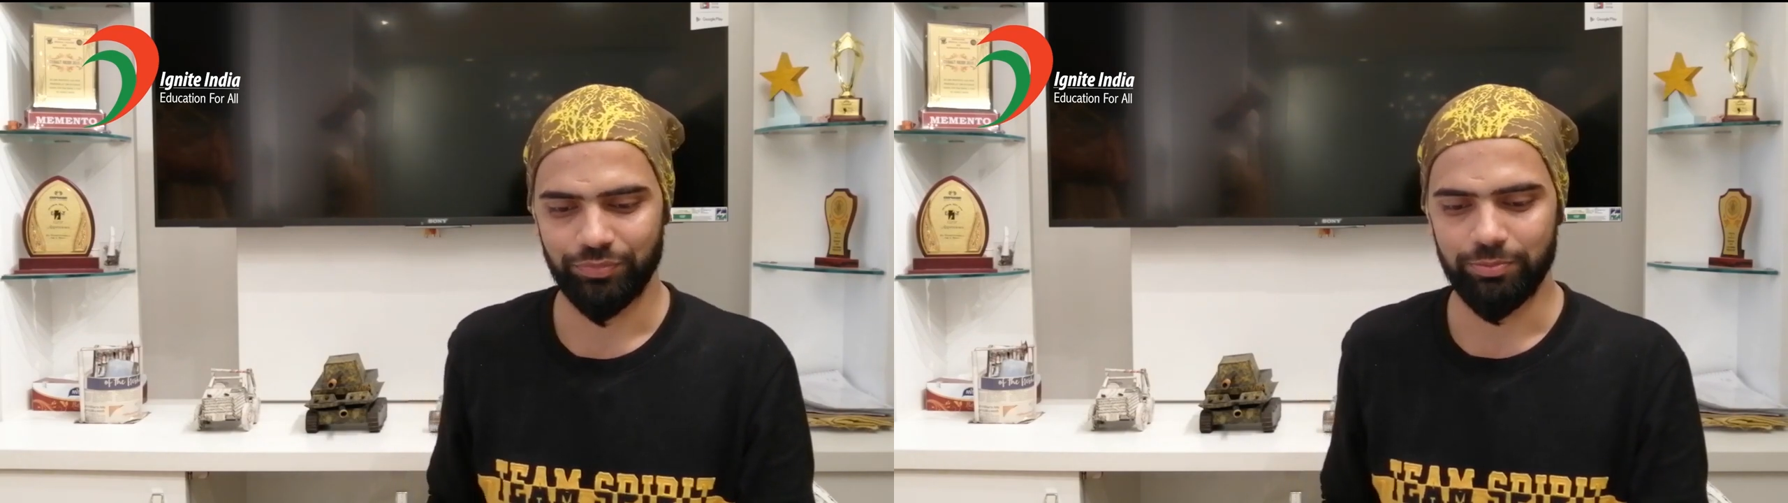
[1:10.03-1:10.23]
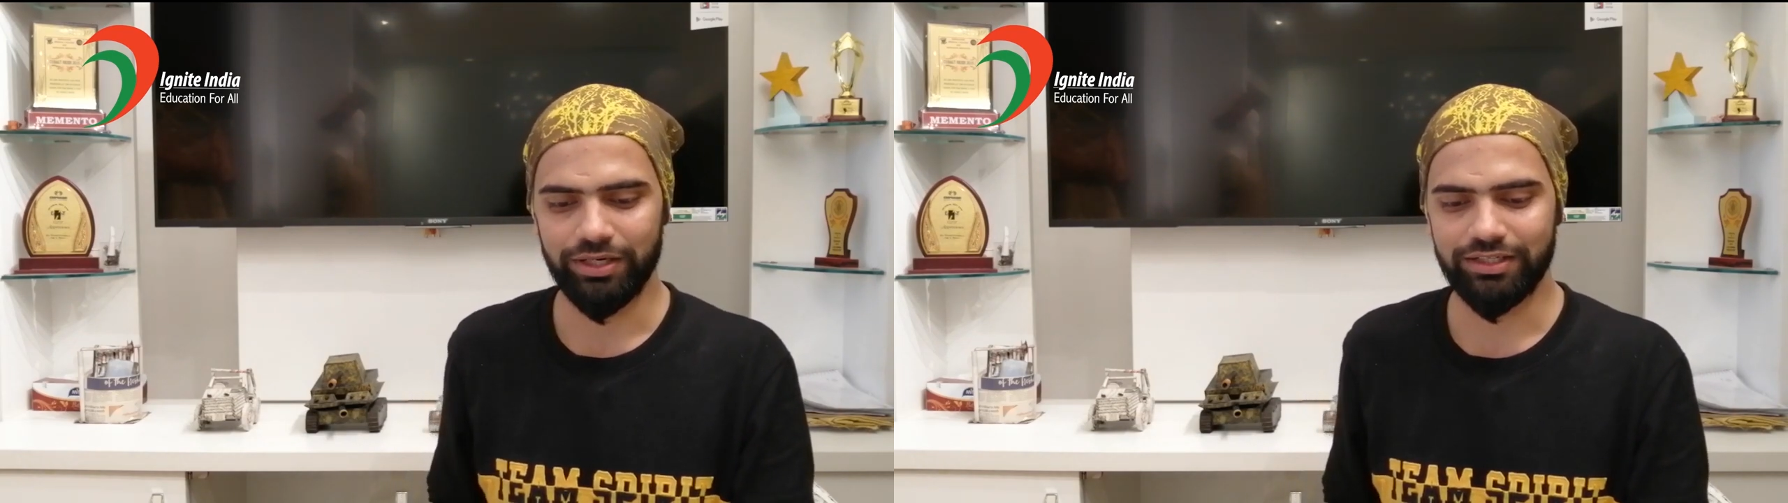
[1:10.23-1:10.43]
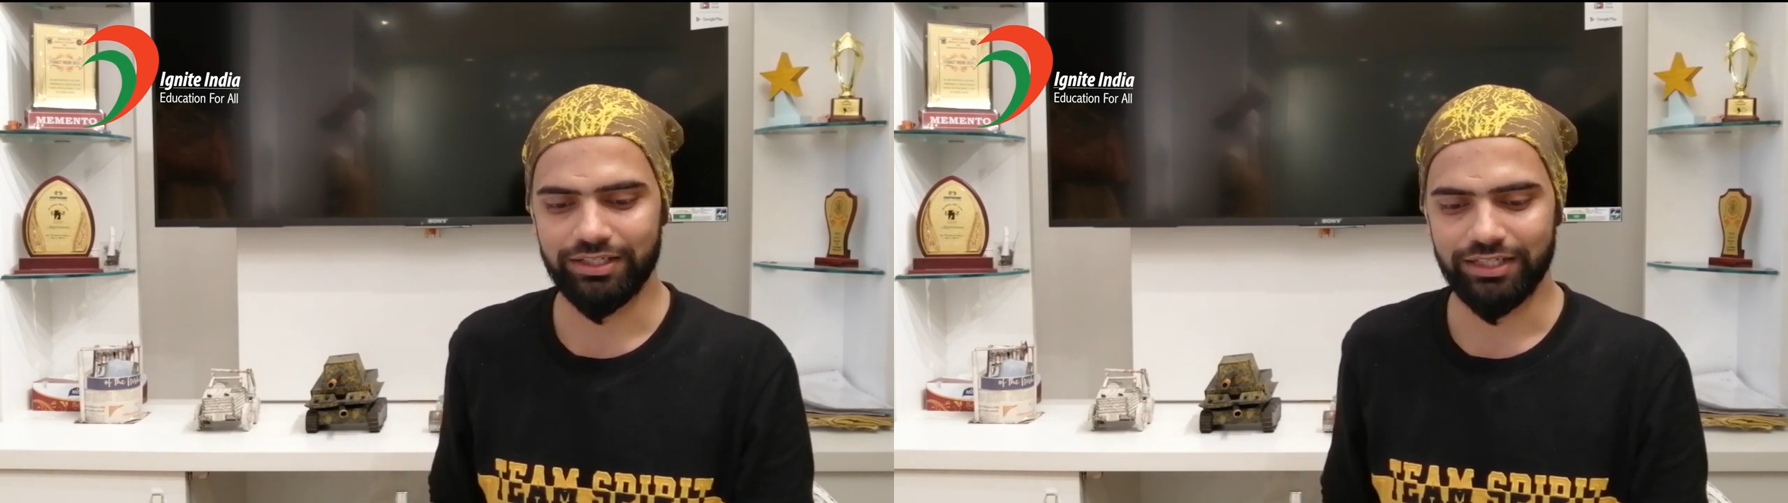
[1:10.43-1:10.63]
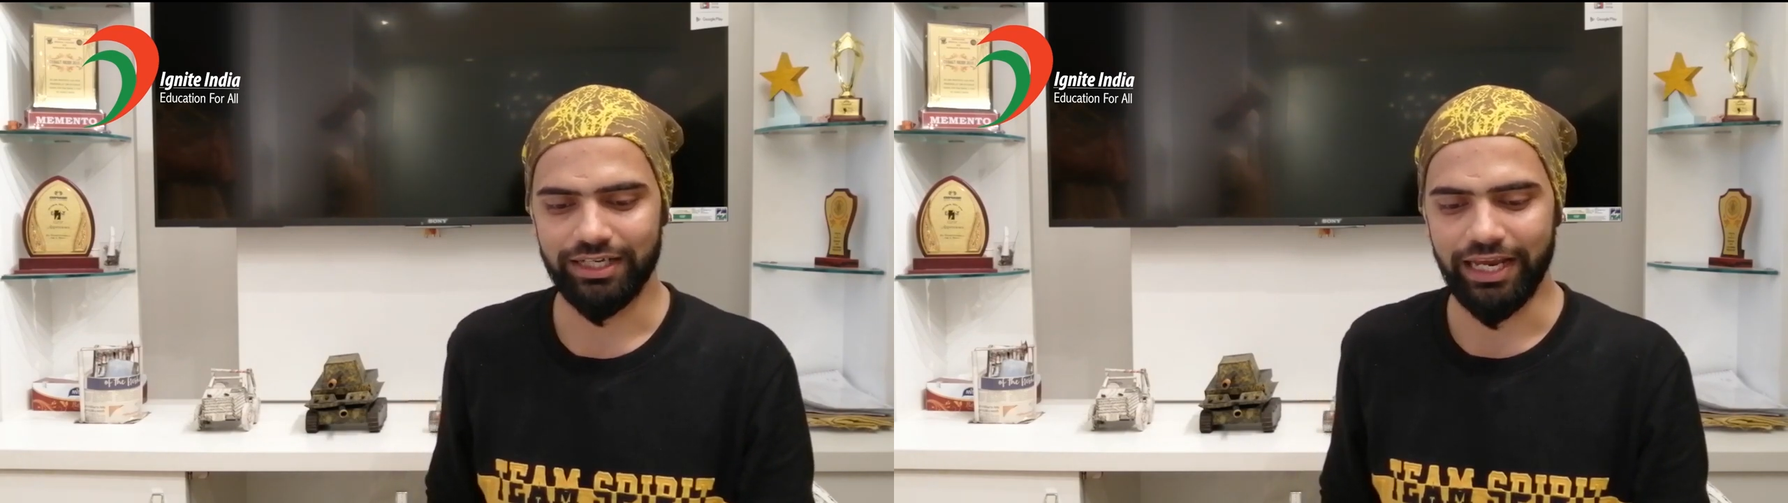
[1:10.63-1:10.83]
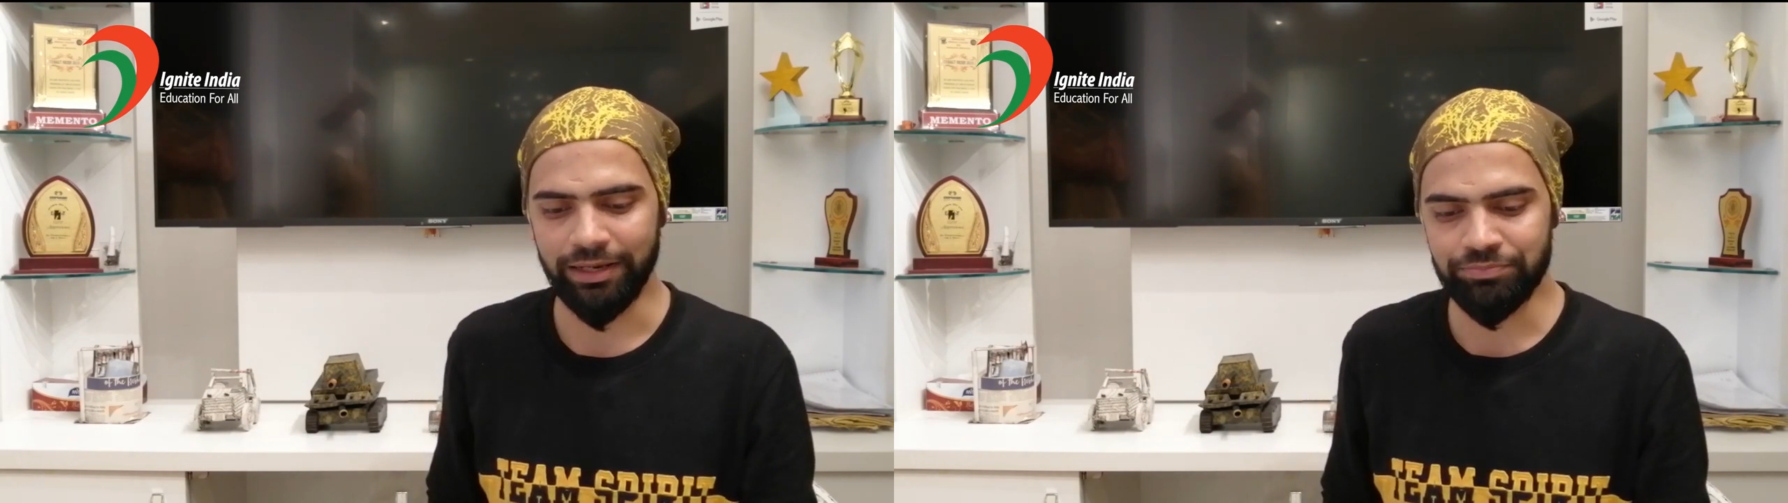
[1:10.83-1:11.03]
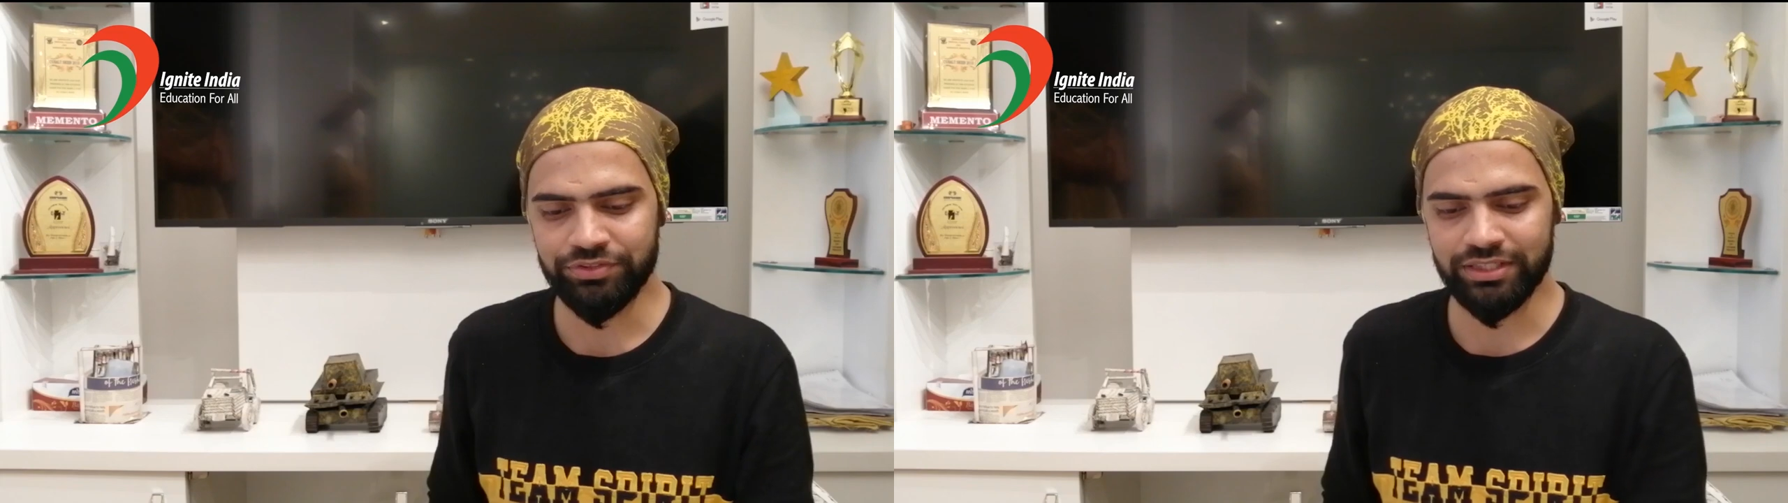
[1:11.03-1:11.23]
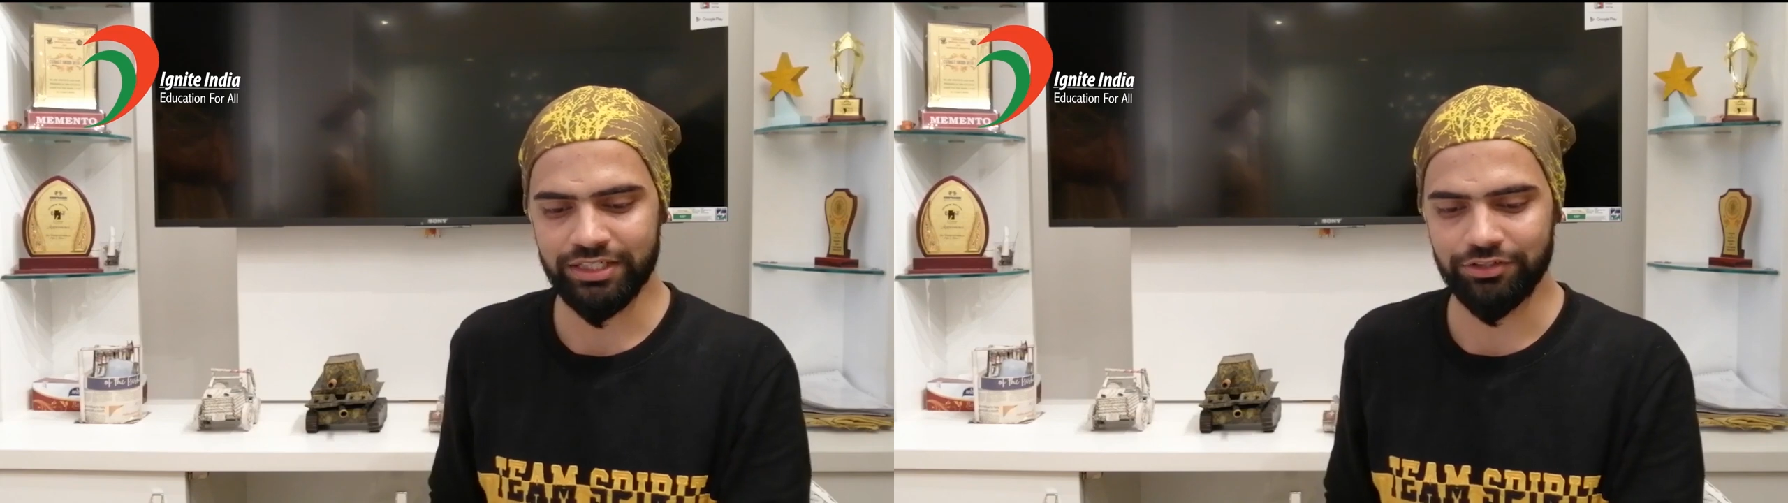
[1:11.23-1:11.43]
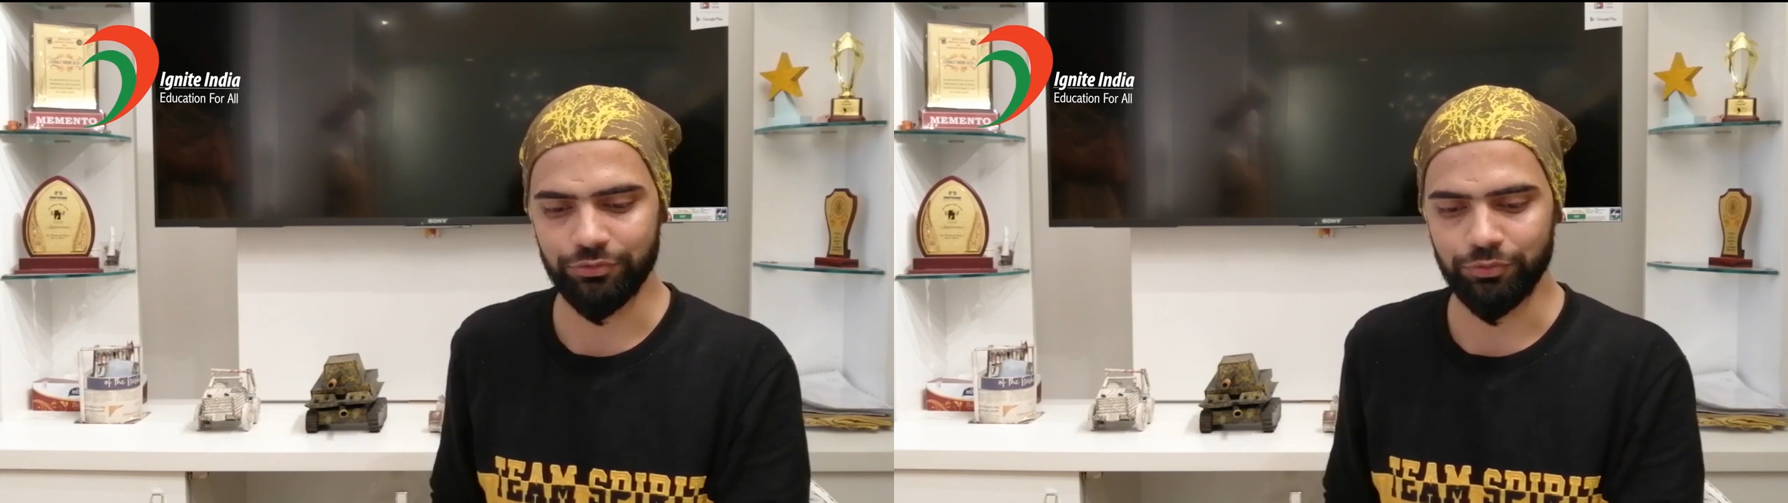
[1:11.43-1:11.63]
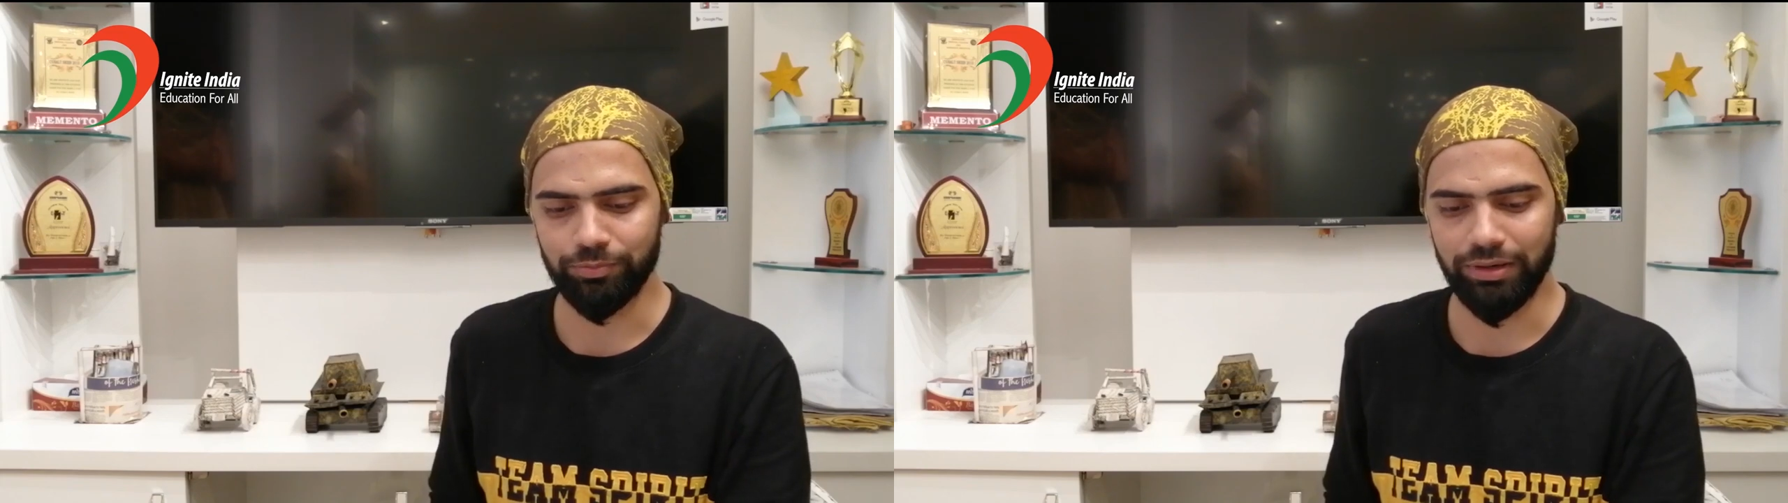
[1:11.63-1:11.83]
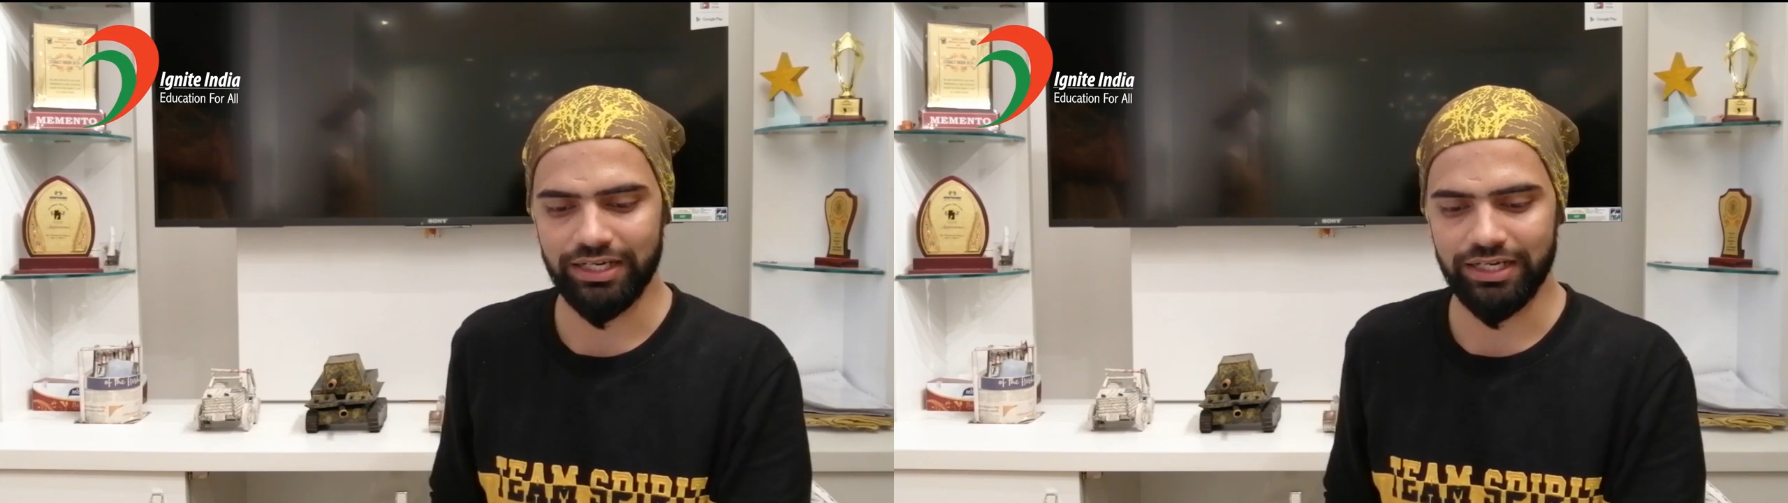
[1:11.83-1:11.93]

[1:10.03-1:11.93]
But MCQ,